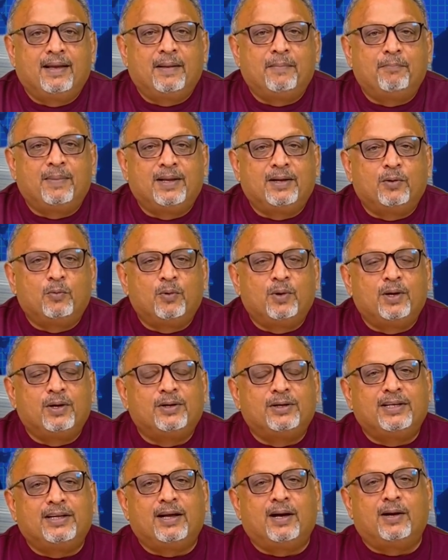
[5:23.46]
But the
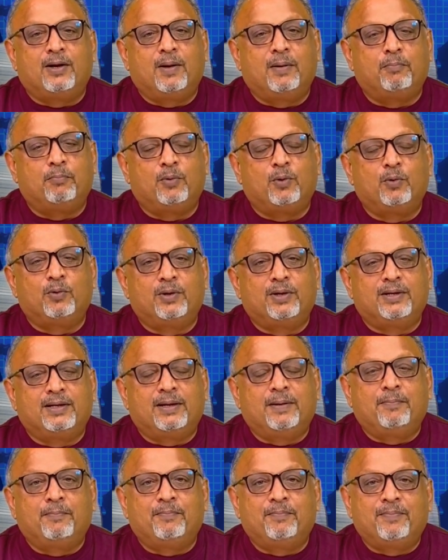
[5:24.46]
world's not on board.
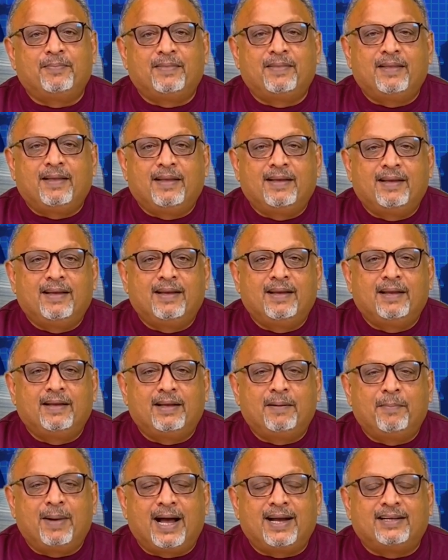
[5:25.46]

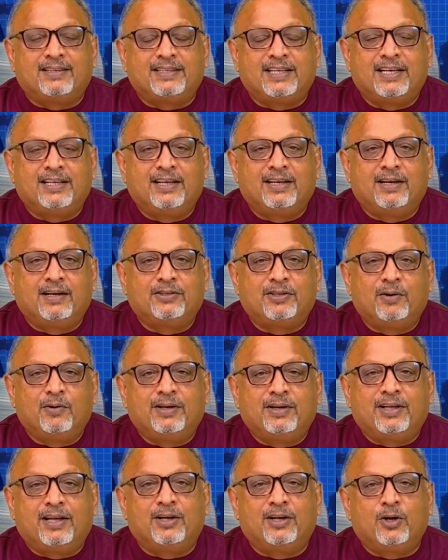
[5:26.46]
The Palestinian
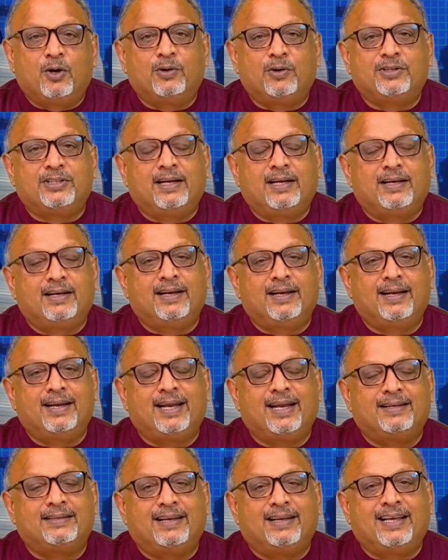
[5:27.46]
Authority calls it
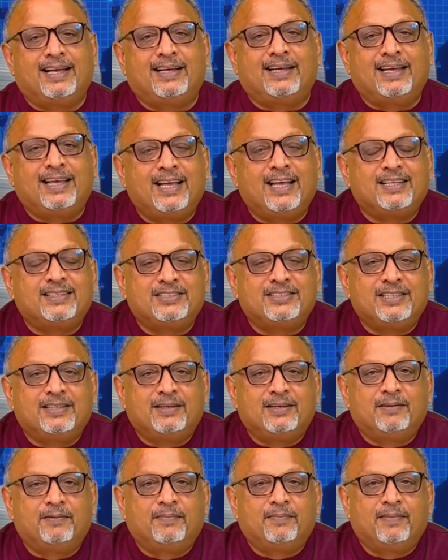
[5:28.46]
ethnic cleansing.
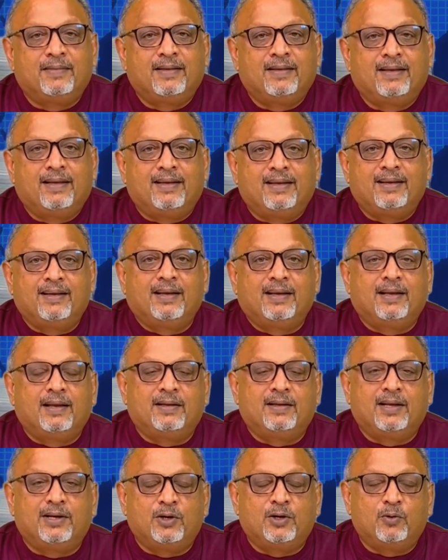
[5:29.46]

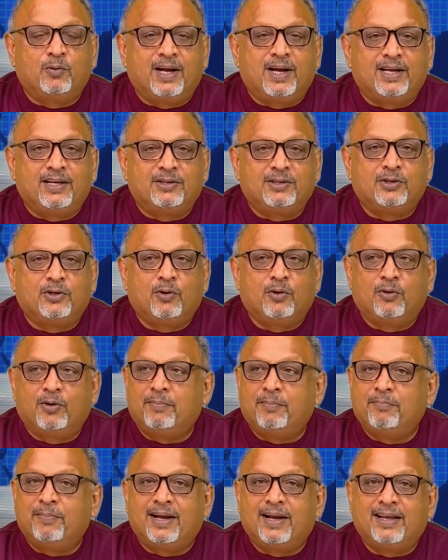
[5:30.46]
The UN,
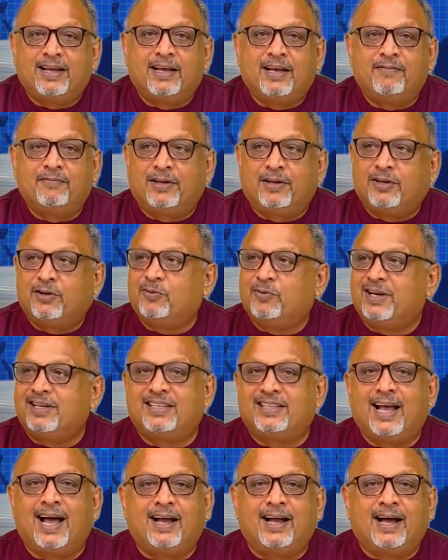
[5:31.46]
Europe, and even US
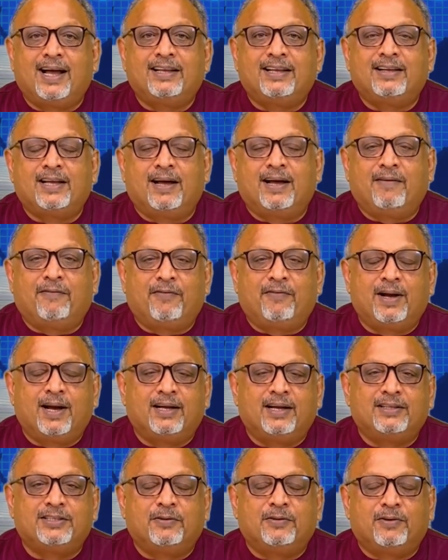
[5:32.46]
allies like
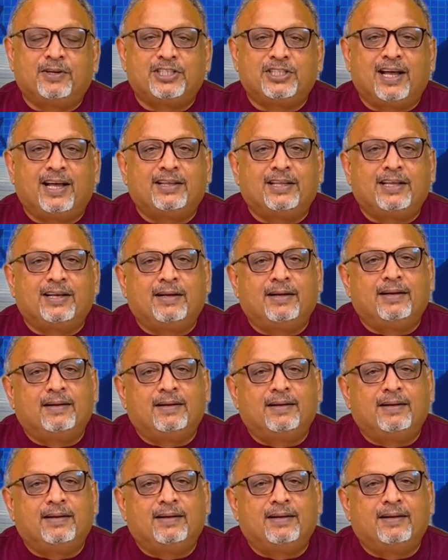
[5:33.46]
France reject it.